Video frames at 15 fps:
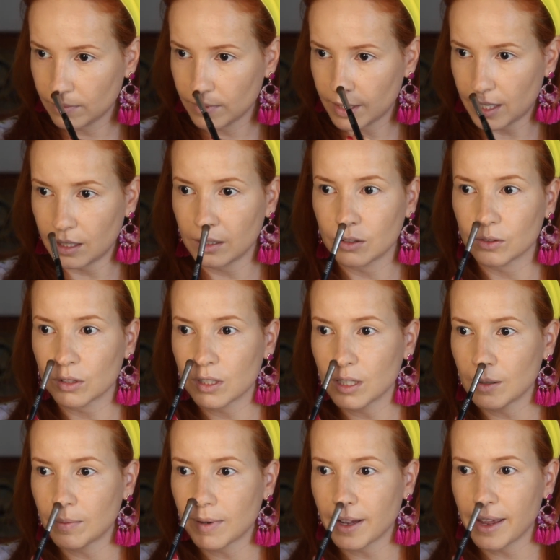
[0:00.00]
That little
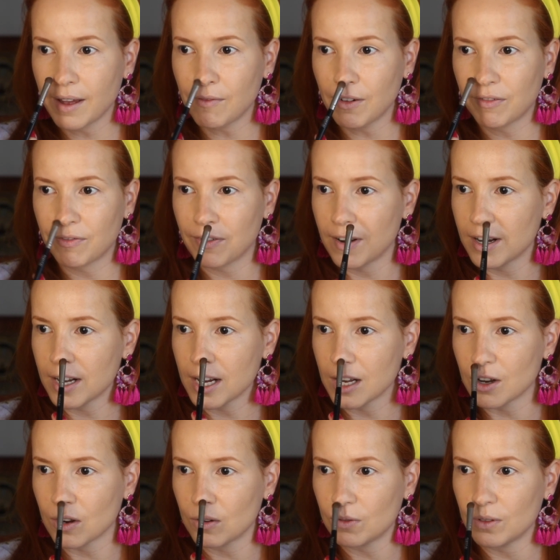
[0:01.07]
tip. I have a funny
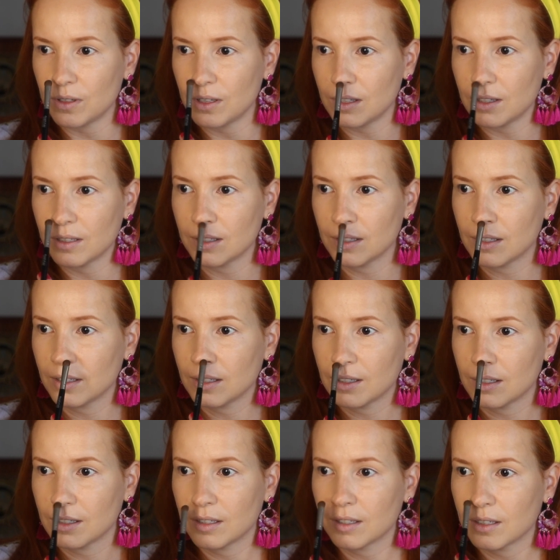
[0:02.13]
nose.
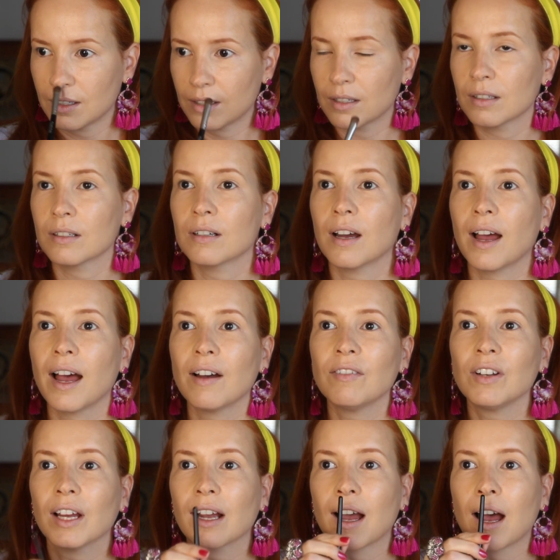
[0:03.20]
I
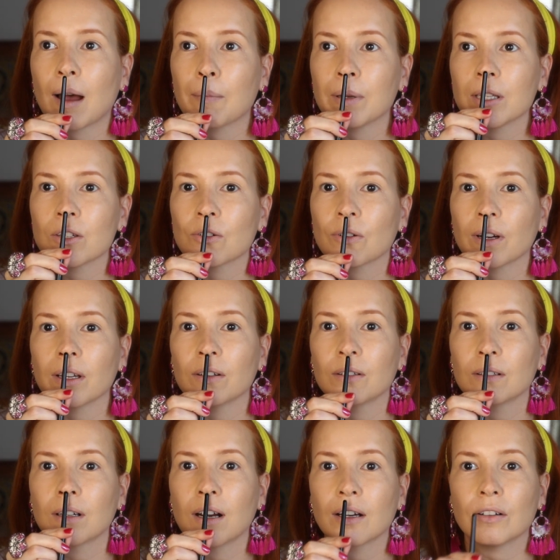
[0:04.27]
have like a happy
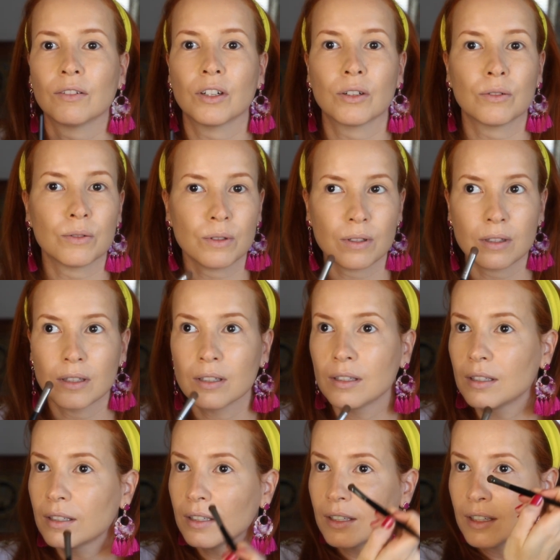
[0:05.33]
trail kind of nose.
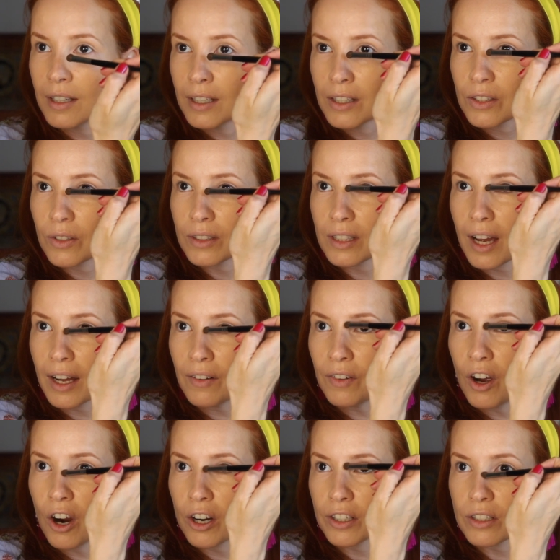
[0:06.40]
So it's kind
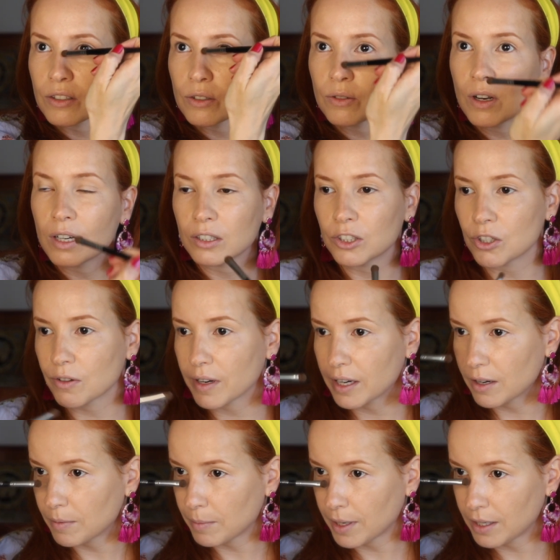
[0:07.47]
of hard to do
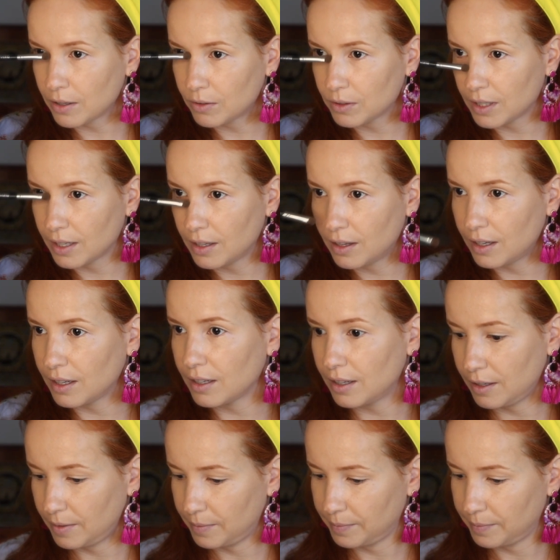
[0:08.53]
contouring on my nose, I think.